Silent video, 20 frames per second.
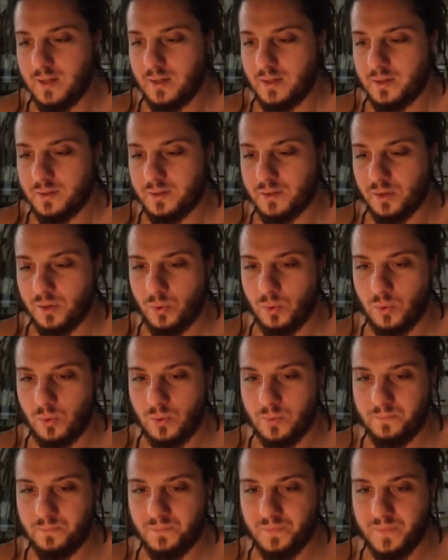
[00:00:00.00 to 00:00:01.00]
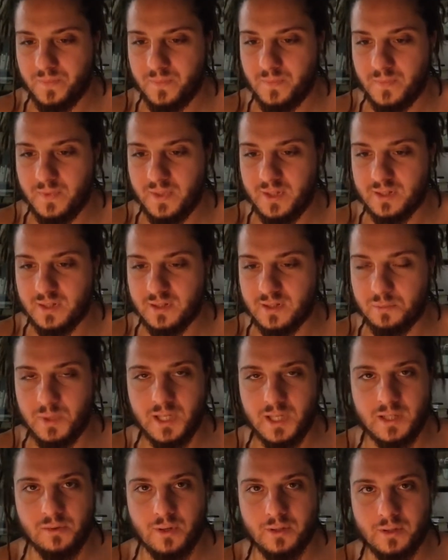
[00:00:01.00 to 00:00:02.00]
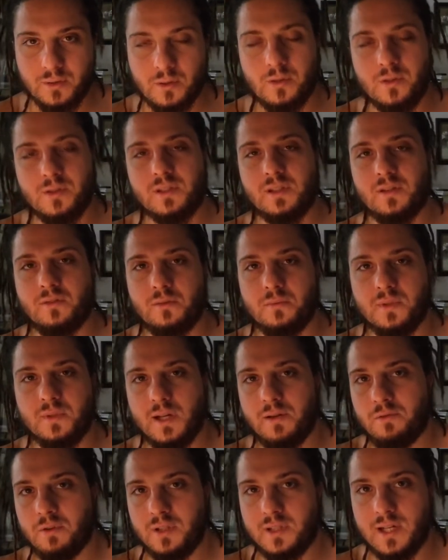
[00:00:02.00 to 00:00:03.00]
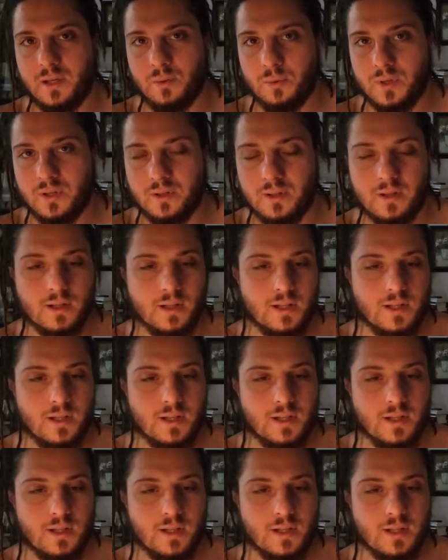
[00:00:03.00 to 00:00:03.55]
So this has been Eduardo Costa from the Ivory Tower.